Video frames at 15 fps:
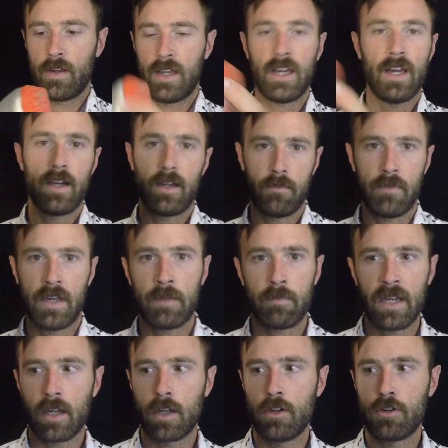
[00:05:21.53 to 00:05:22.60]
It
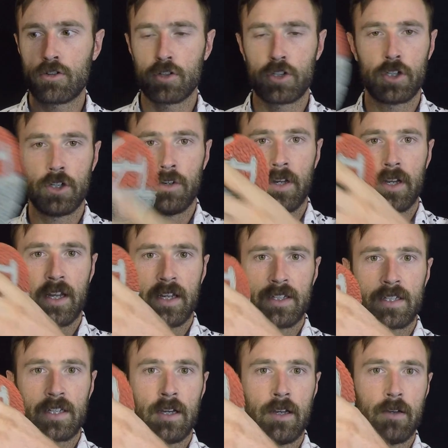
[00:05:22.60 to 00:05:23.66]
being a neutral shoe, it
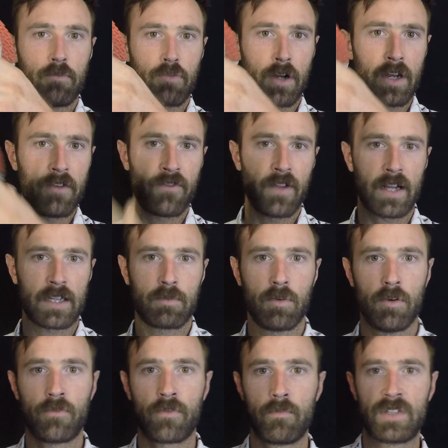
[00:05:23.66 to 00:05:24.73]
is pretty
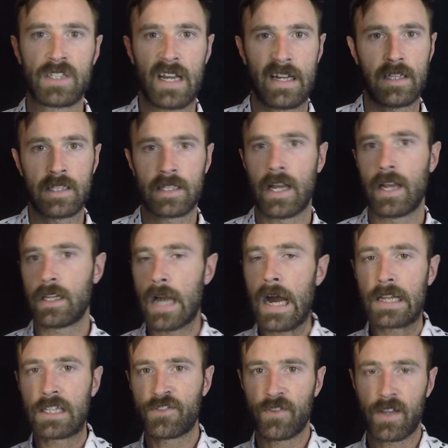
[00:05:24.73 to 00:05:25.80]
flexible from side to side,
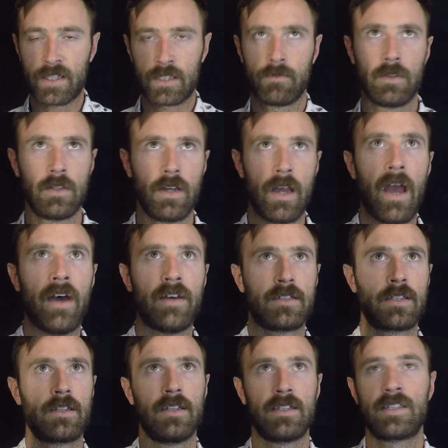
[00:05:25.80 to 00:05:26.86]
not as flexible
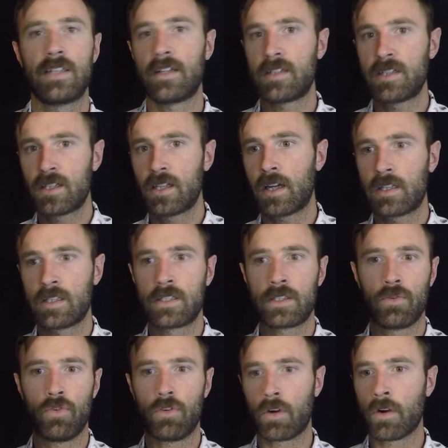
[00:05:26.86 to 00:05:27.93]
as the Sense 6
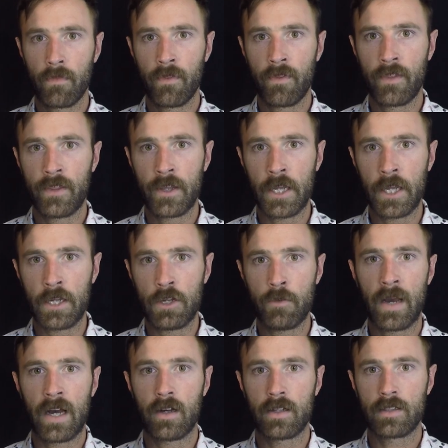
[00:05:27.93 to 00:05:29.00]
or the New
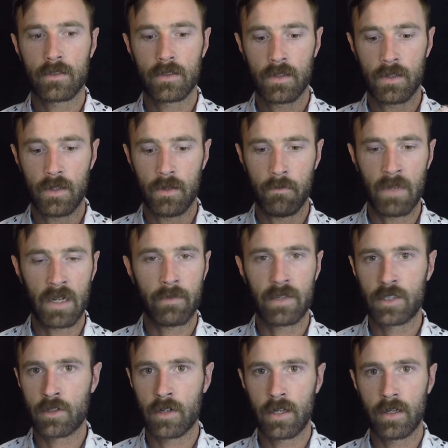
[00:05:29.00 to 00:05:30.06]
Balance
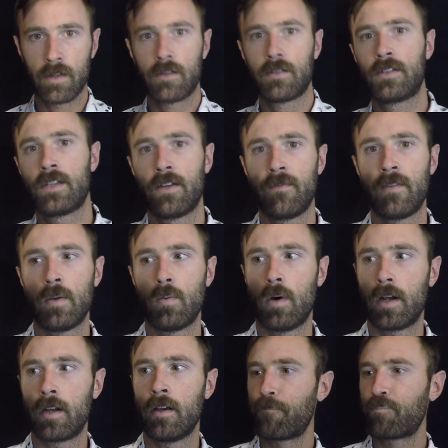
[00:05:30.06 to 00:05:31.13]
Minimus Trail
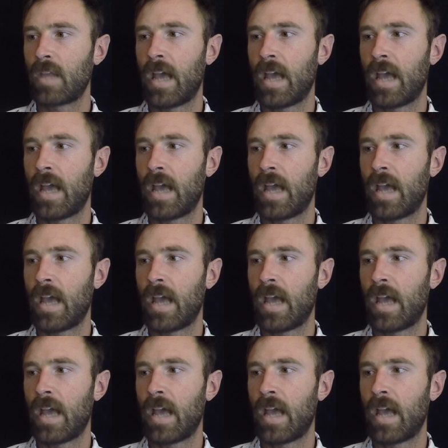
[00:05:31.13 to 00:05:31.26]
10V1.